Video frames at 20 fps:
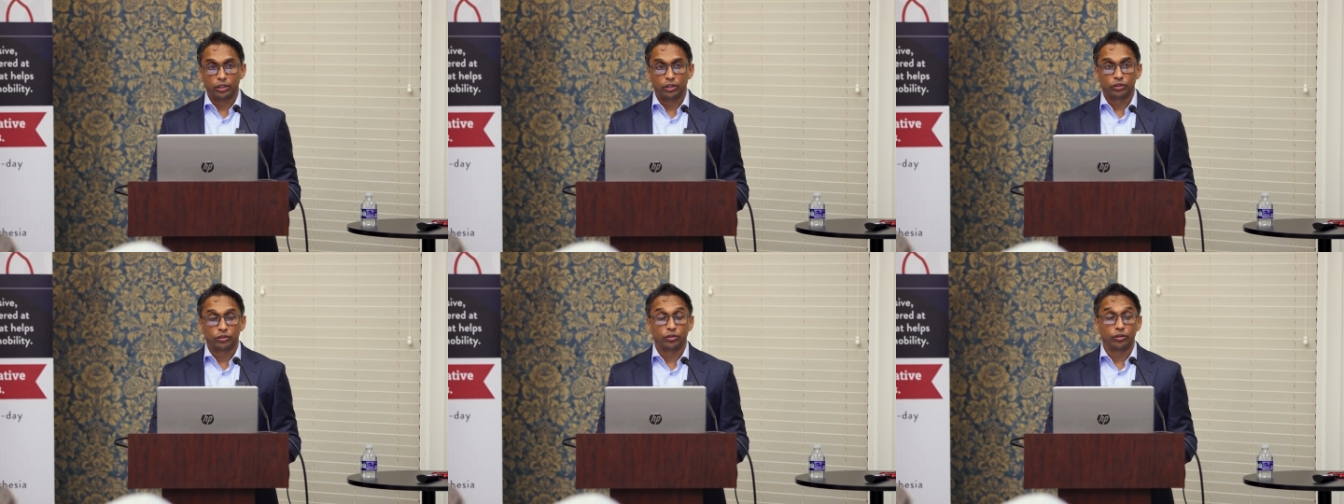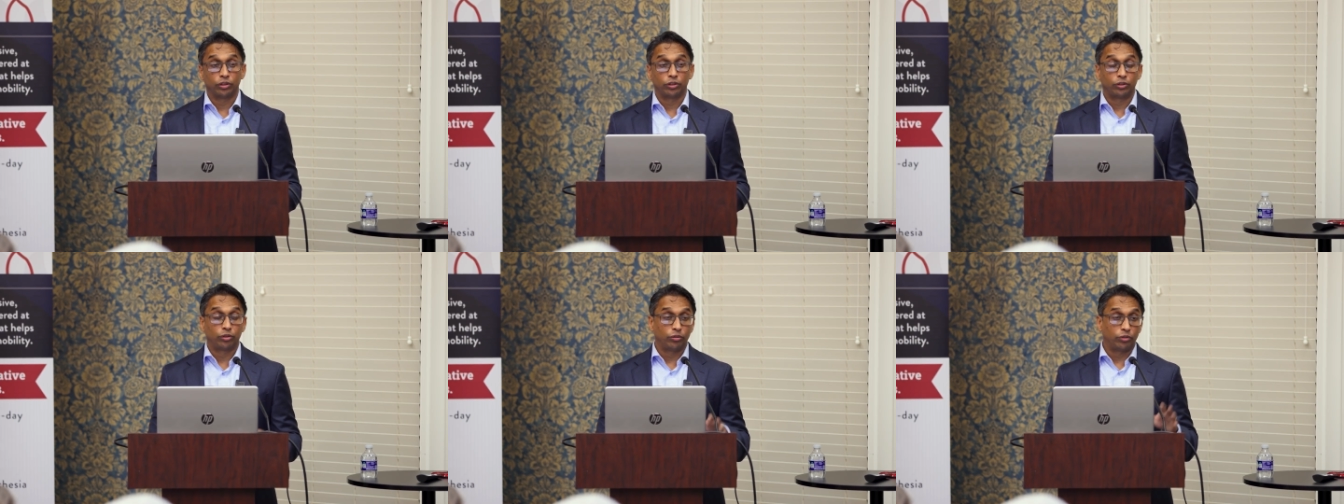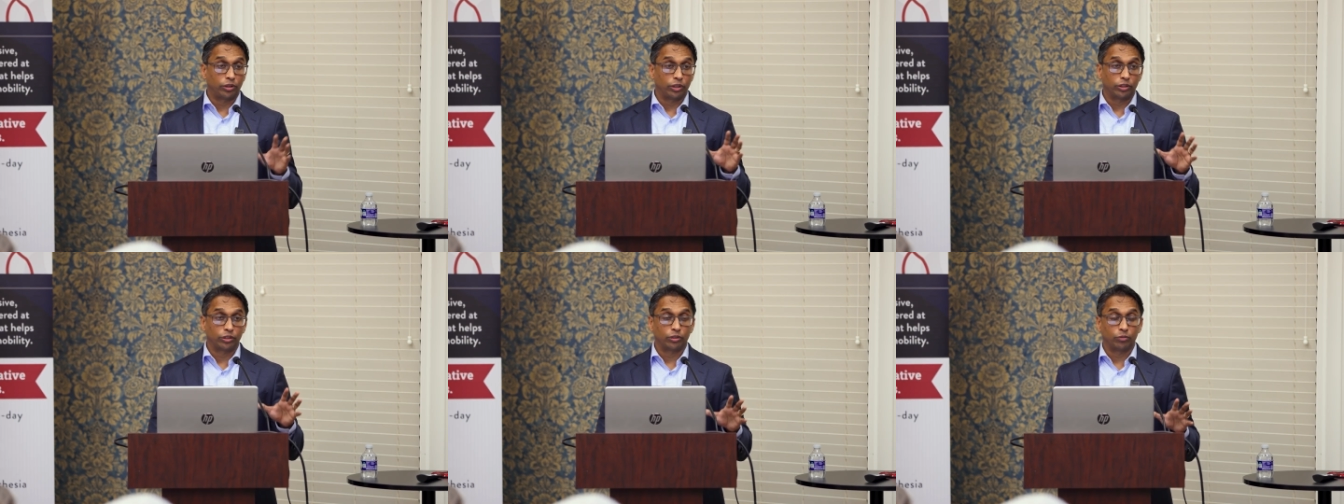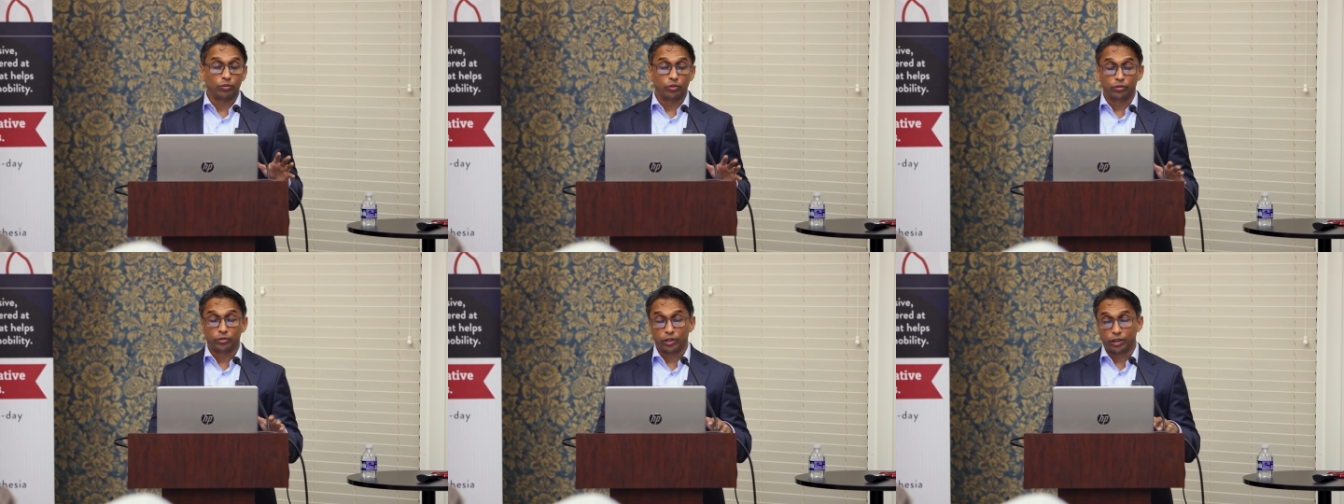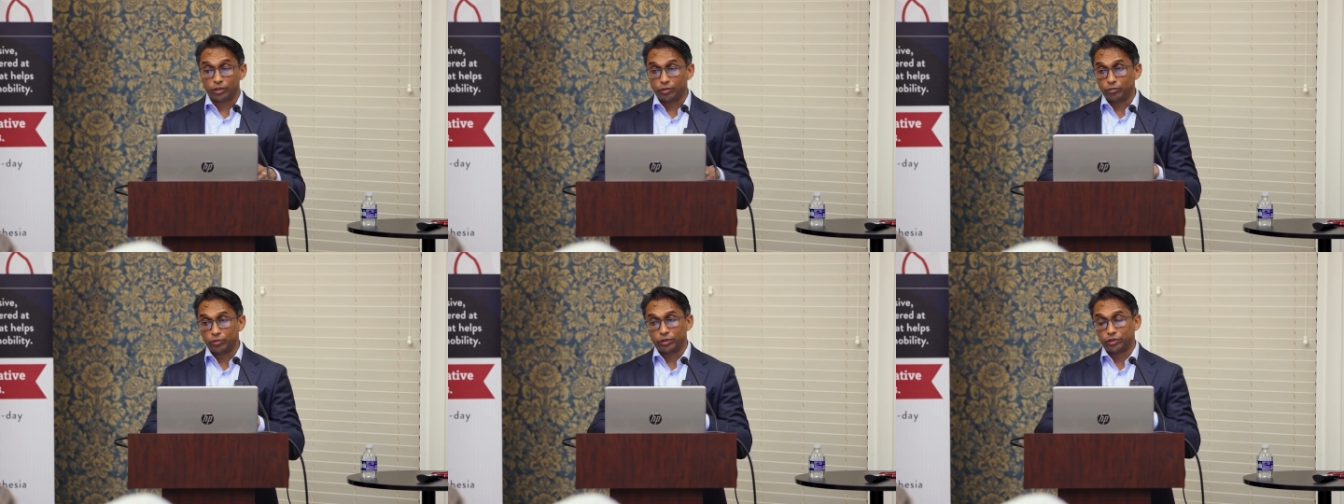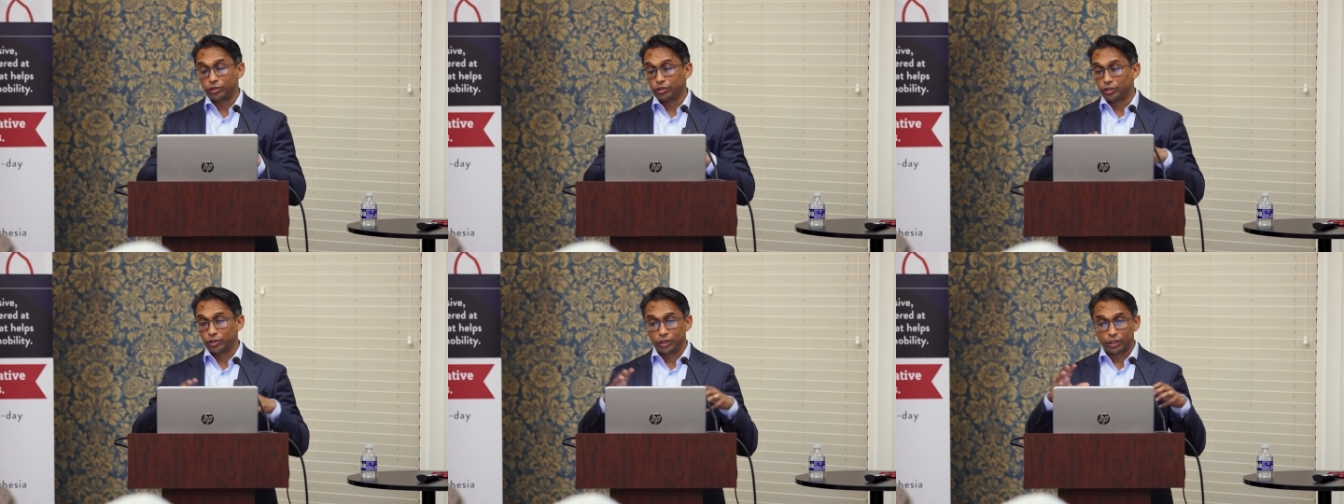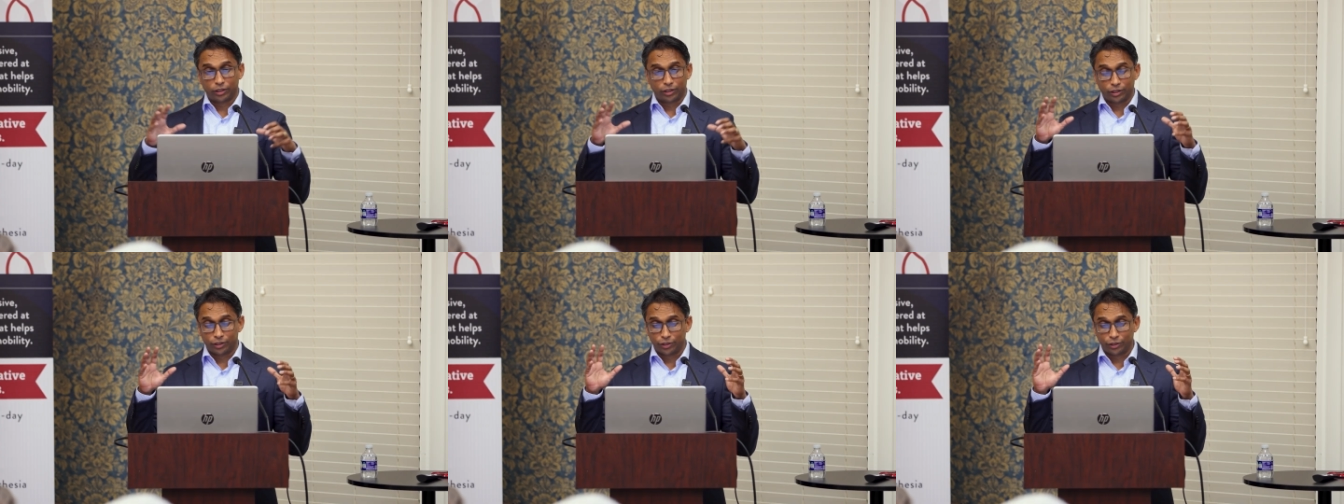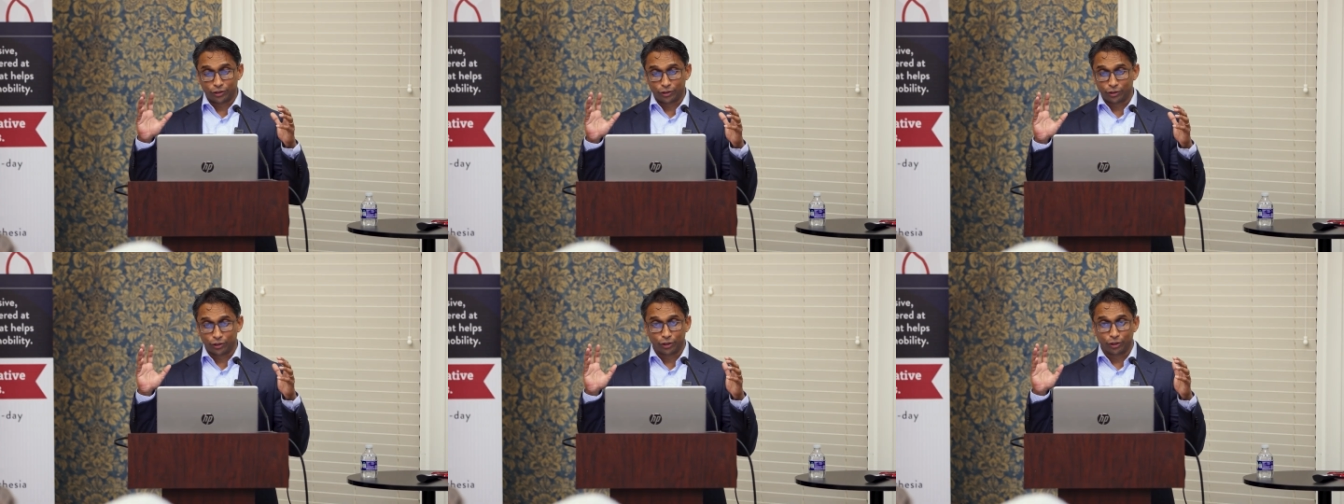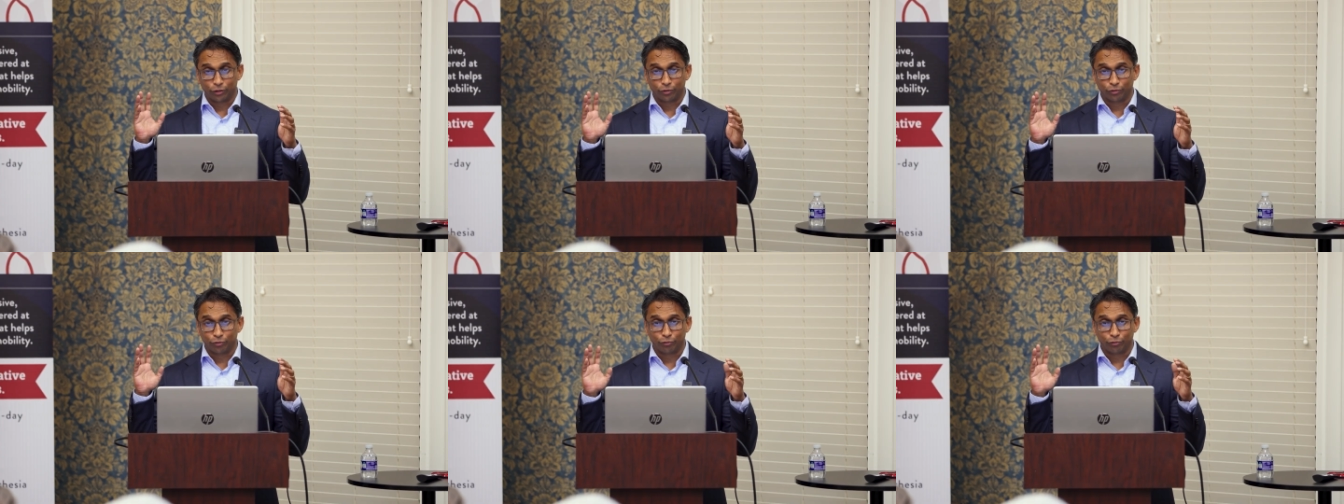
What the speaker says: So the two things it won't do, I don't want you to think that this is going to